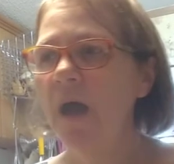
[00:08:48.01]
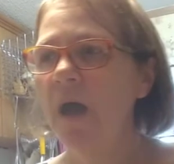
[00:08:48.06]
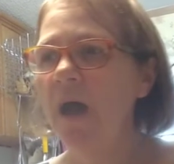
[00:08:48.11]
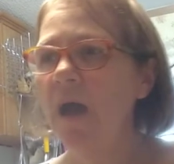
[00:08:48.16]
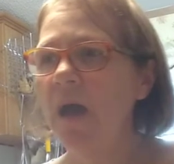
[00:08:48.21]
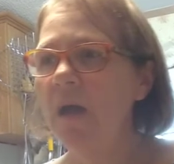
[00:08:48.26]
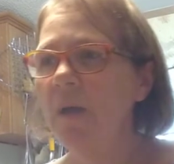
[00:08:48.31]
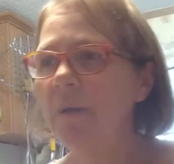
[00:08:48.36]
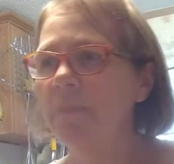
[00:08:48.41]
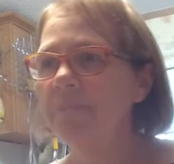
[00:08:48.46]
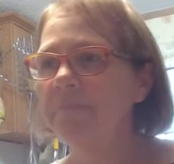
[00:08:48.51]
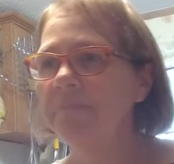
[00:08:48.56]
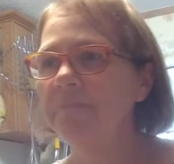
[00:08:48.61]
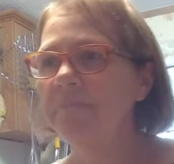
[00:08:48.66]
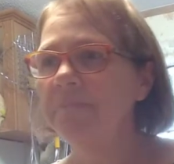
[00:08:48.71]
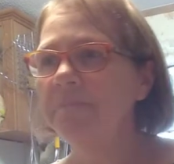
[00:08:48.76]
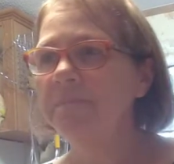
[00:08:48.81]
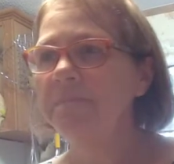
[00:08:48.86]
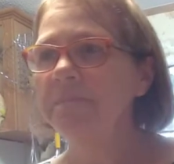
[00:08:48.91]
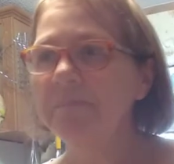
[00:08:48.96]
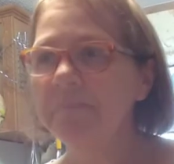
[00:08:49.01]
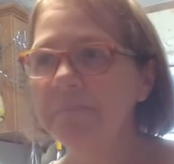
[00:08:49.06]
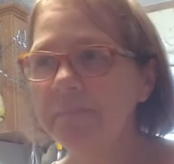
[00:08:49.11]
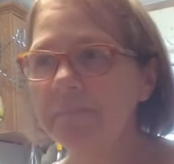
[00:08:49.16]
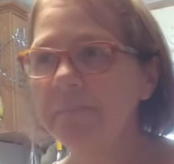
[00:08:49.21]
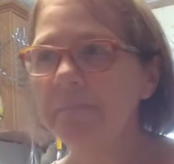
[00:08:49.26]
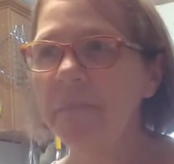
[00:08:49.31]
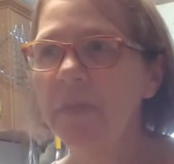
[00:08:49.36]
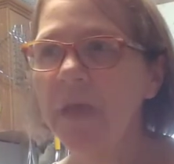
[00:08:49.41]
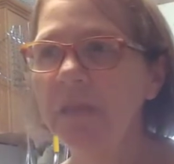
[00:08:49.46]
Um,
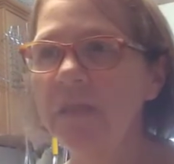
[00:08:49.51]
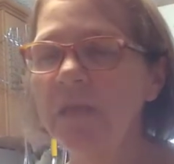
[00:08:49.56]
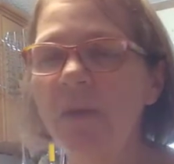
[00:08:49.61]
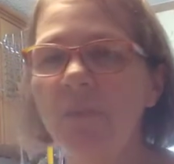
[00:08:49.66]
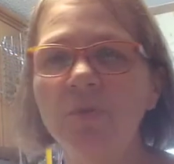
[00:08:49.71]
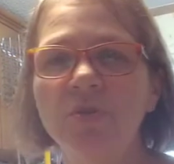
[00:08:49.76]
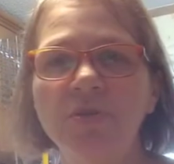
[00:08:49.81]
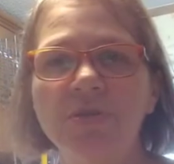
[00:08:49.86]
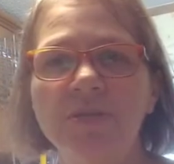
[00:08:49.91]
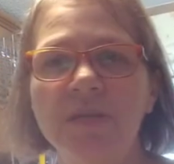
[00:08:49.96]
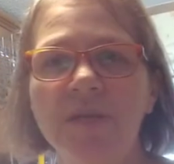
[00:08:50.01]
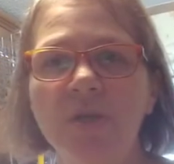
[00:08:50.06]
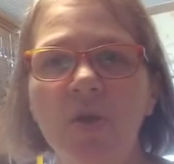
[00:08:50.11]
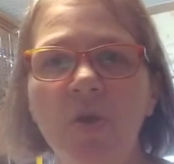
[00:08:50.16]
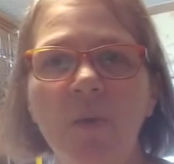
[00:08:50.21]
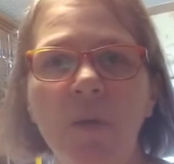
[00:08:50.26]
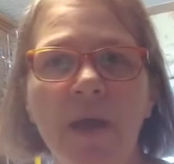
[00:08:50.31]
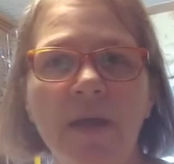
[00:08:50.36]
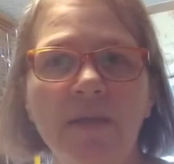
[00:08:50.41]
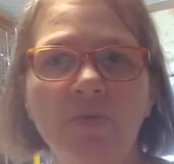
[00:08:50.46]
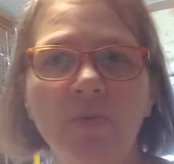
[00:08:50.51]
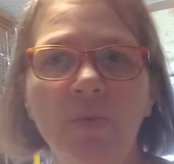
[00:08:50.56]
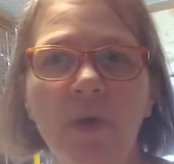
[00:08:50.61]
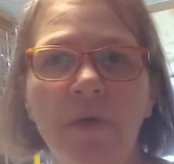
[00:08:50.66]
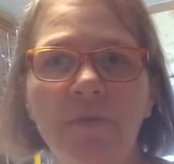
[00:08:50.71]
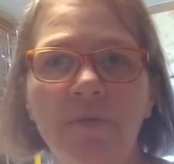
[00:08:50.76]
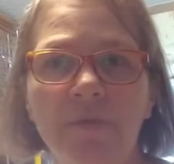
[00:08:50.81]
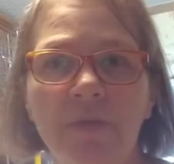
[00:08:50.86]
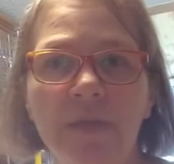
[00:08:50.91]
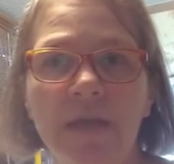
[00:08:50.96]
and then we're just going to go on to
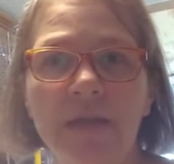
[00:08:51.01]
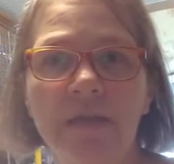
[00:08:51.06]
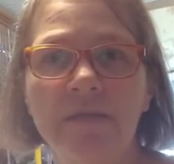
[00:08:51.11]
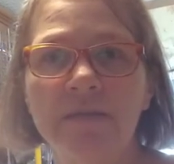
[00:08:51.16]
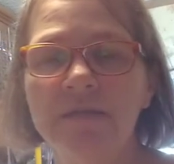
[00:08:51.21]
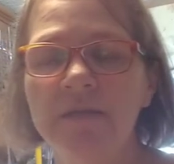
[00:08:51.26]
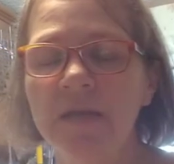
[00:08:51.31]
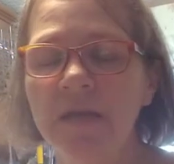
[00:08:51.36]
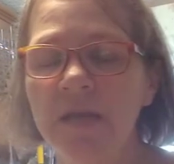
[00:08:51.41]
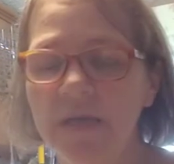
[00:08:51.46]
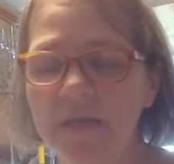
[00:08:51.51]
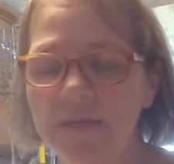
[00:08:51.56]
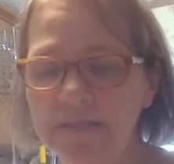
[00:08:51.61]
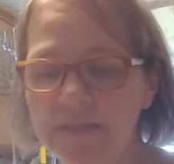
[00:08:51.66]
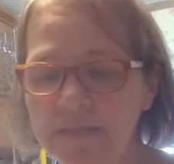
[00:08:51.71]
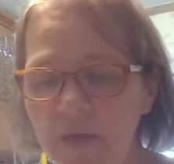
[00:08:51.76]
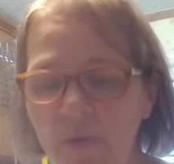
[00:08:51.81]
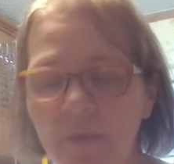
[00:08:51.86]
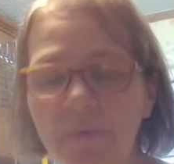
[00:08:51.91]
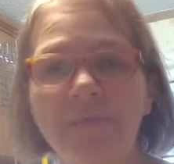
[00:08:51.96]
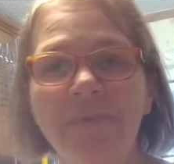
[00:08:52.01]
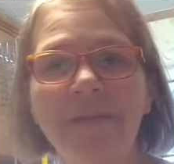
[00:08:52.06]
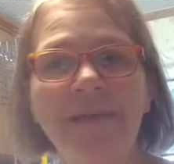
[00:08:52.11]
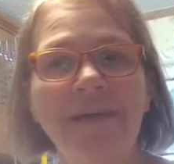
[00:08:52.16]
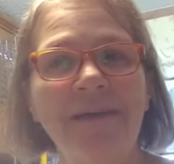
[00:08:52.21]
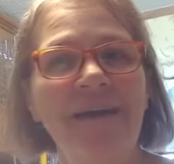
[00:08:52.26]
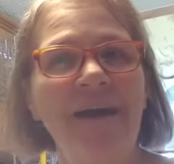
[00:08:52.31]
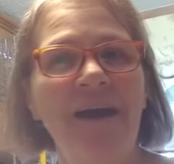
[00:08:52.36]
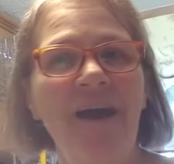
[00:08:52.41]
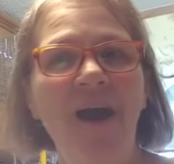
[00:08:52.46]
other things. So,
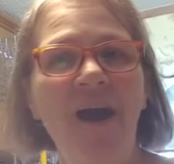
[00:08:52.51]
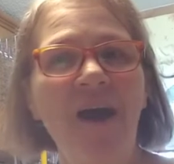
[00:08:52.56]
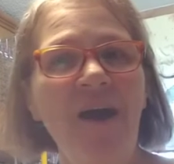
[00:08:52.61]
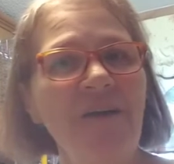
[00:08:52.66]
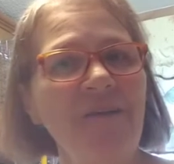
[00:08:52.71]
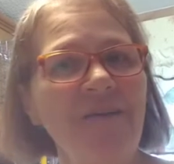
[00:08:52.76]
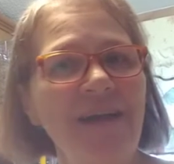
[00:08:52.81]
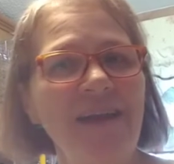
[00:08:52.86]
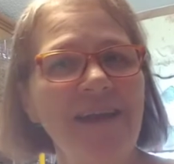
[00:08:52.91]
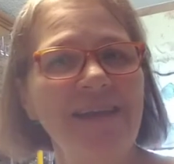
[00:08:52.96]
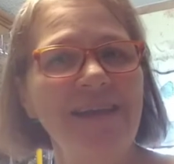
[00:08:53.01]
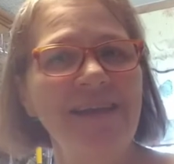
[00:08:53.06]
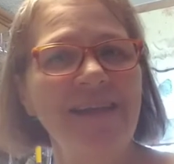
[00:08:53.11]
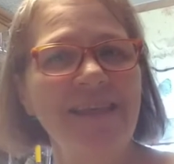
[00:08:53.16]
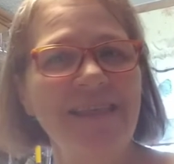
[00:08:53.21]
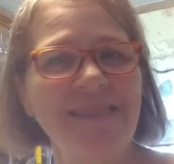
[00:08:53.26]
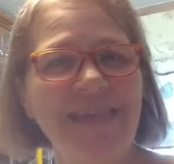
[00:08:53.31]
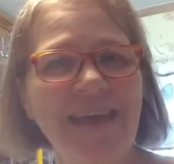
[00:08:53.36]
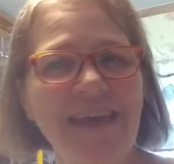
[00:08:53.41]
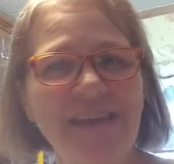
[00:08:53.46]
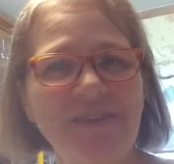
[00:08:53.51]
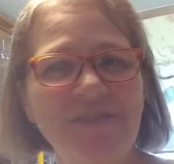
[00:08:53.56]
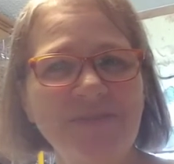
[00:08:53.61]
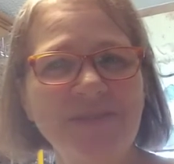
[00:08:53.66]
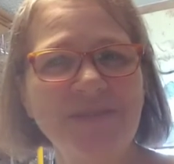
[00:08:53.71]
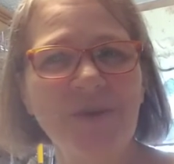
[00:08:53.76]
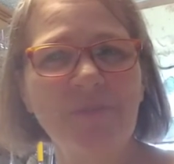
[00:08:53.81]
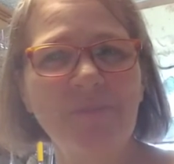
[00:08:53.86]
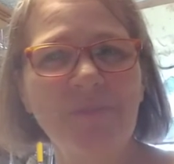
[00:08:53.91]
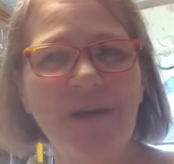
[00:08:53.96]
all right. Thank you
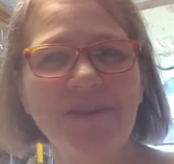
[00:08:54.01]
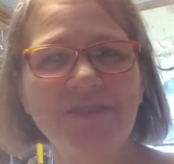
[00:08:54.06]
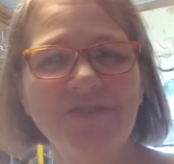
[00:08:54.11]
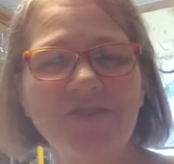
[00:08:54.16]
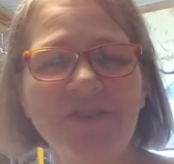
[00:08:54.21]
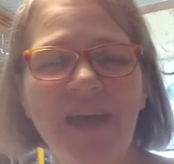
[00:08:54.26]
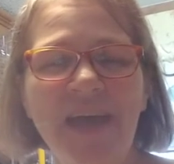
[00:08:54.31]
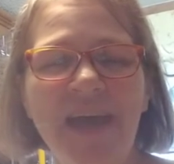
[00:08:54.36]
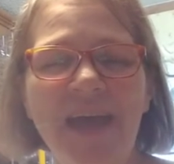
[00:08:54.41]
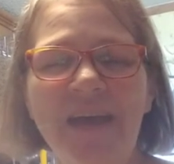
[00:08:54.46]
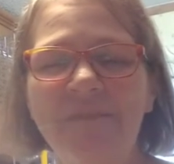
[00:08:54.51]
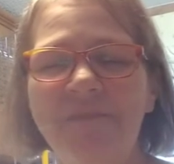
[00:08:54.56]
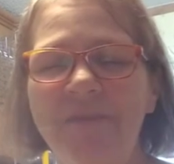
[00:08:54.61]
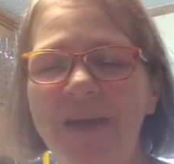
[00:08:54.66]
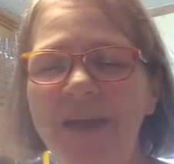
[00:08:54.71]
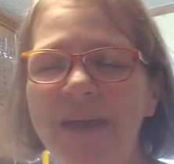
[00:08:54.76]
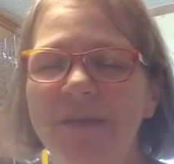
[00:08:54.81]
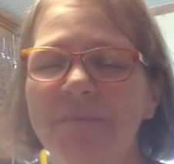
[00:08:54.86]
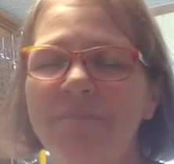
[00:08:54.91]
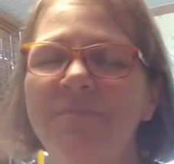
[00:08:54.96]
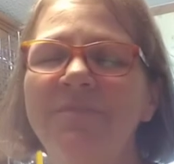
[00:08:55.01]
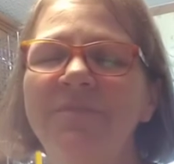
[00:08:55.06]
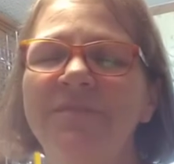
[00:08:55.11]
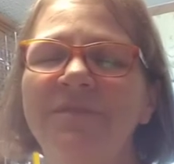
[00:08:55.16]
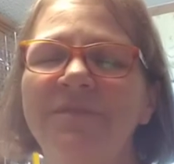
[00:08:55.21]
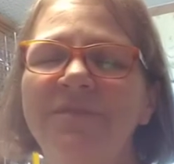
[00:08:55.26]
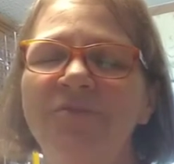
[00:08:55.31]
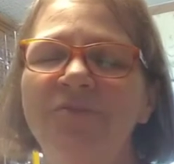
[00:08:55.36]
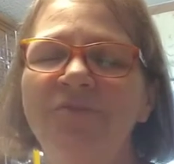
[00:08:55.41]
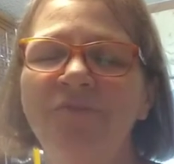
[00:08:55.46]
so much. Have a
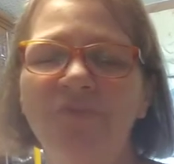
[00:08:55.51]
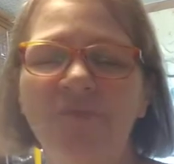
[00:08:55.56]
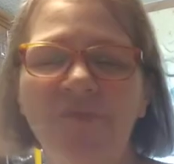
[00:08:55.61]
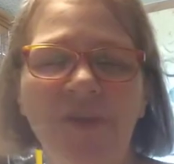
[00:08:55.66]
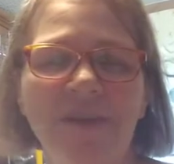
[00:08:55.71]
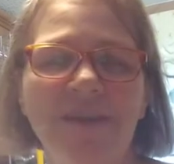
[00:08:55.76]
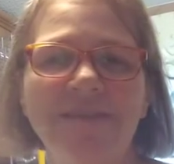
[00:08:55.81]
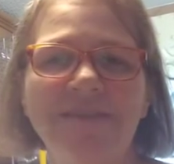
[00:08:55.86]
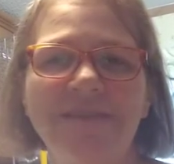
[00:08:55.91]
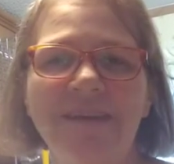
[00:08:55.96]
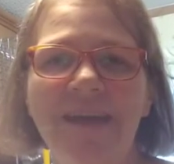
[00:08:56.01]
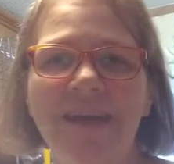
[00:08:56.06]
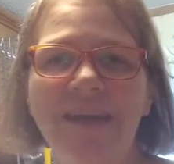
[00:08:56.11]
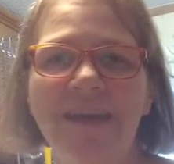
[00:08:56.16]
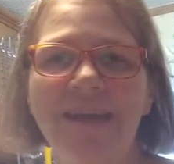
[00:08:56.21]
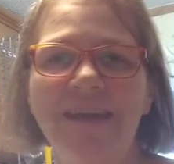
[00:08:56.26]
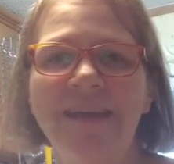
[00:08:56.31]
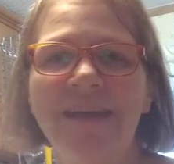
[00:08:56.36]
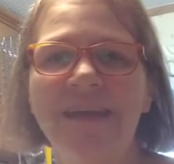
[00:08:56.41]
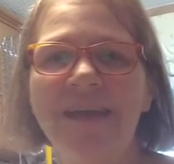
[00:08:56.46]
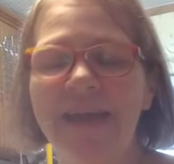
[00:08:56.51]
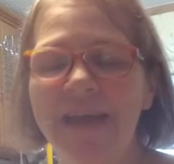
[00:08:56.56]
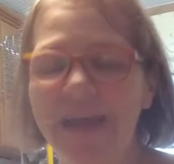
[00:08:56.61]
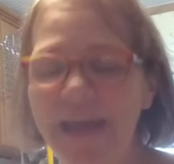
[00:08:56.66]
great day.